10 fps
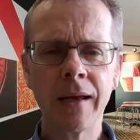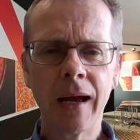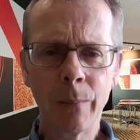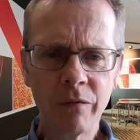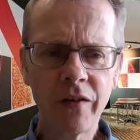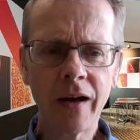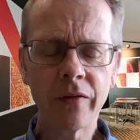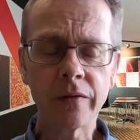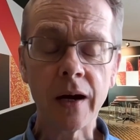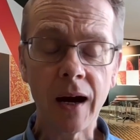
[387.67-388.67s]
And we found
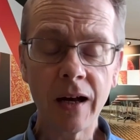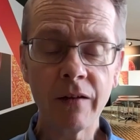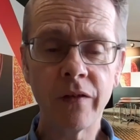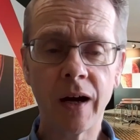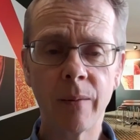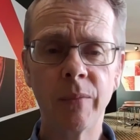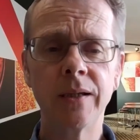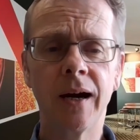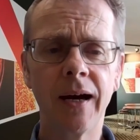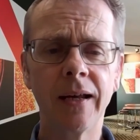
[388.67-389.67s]
that the high fiber
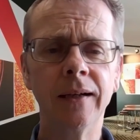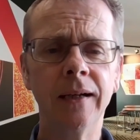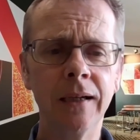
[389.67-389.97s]
diet